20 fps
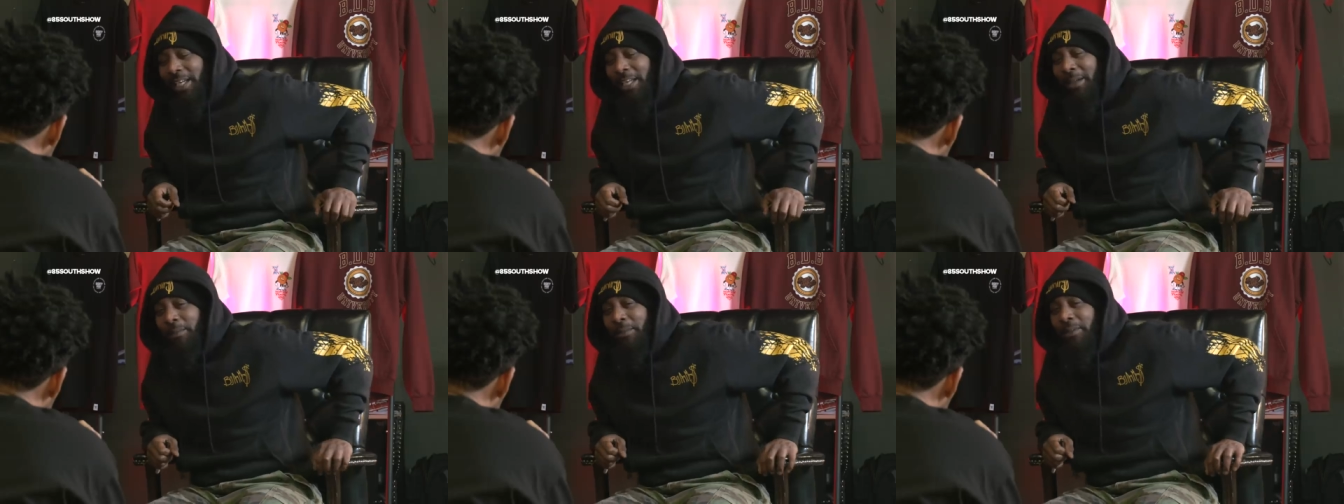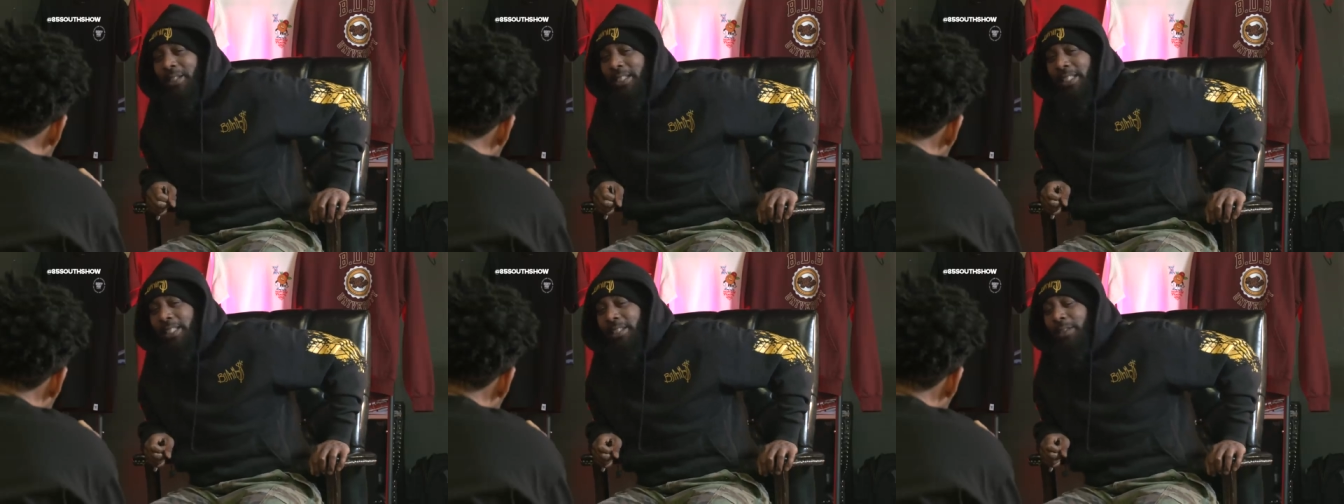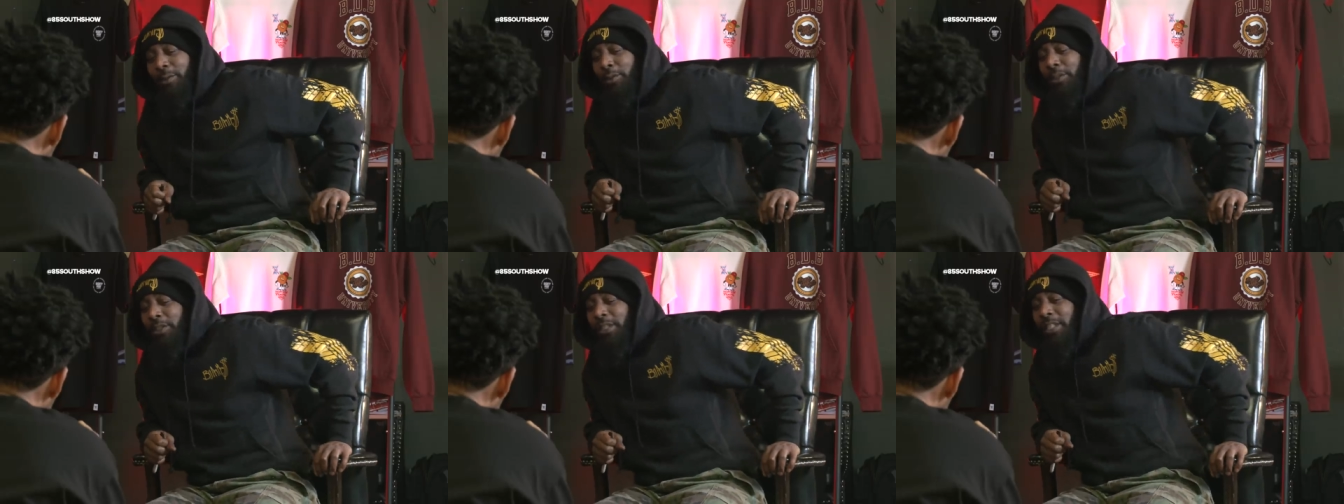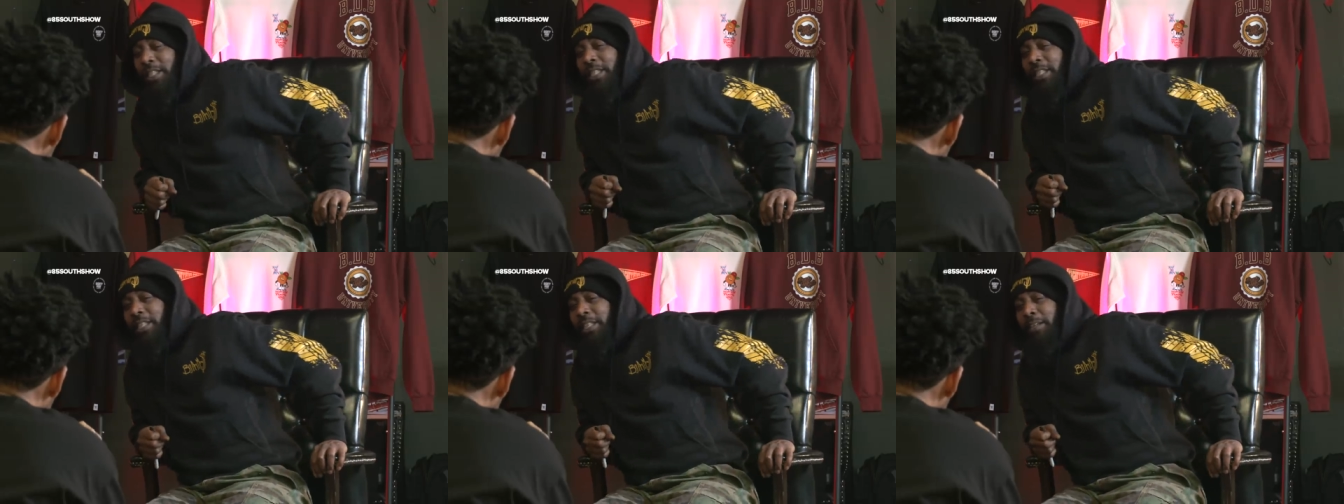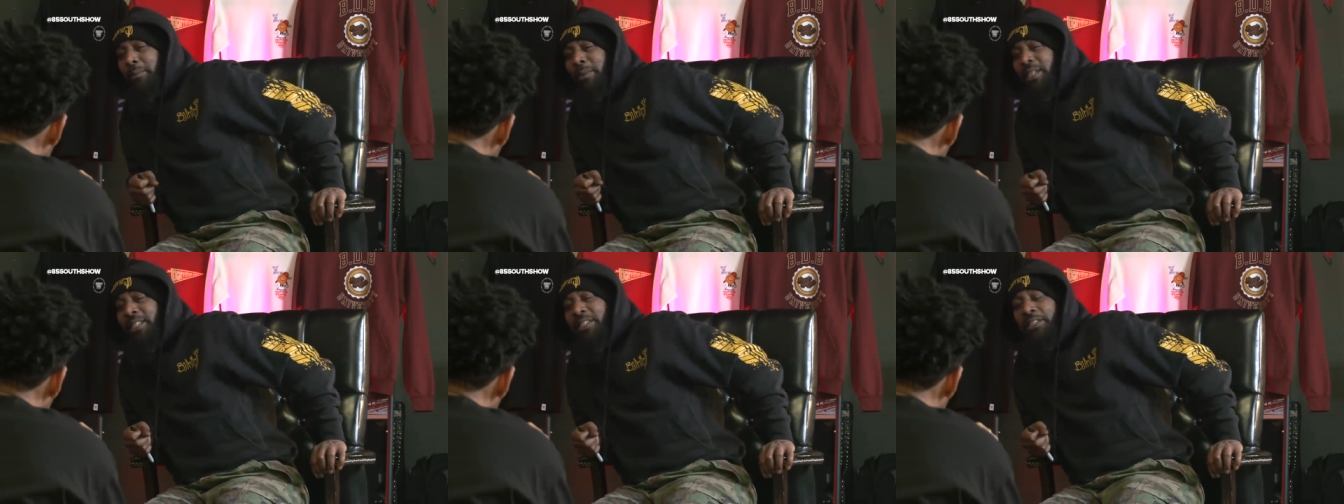I can't believe you said
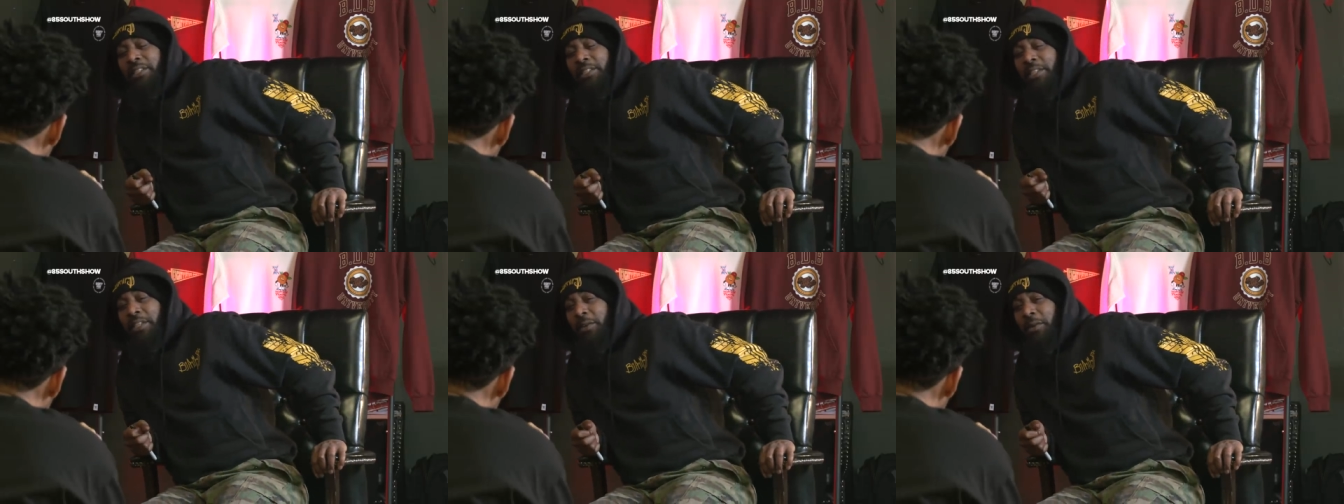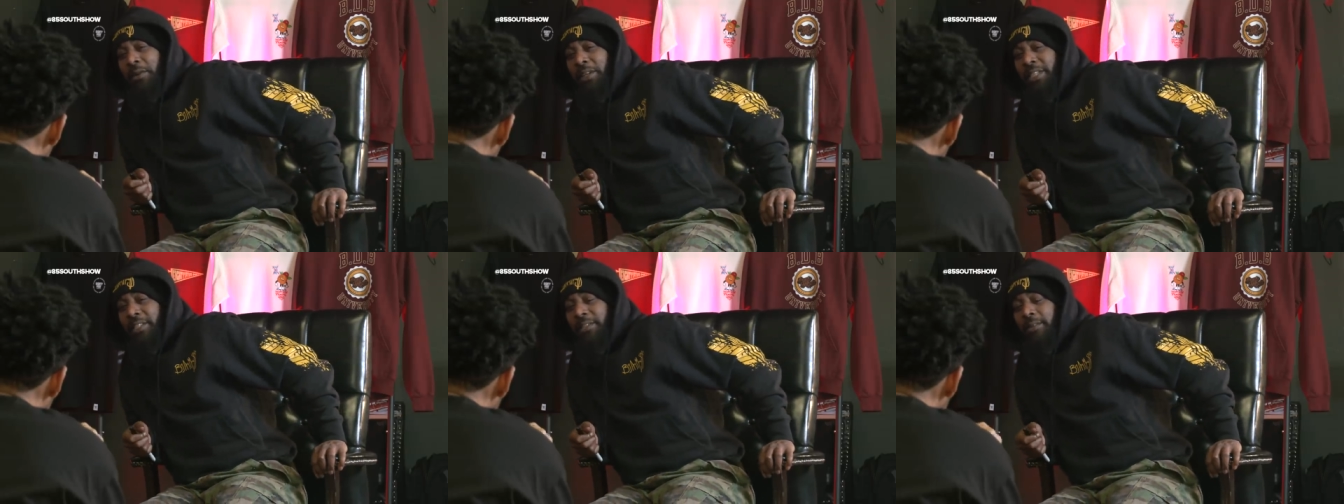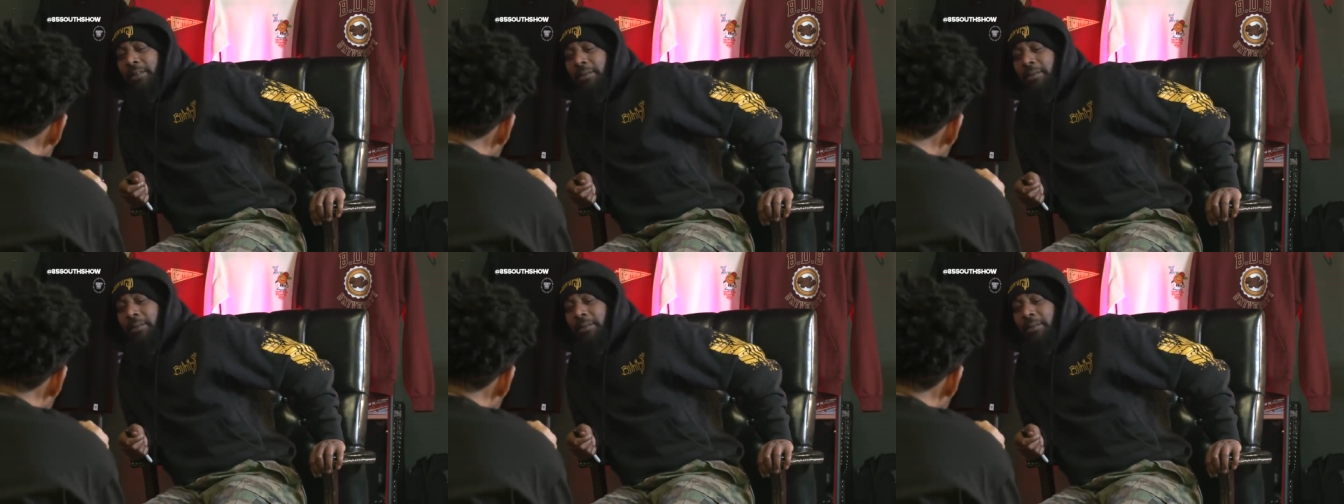that. My son crazy.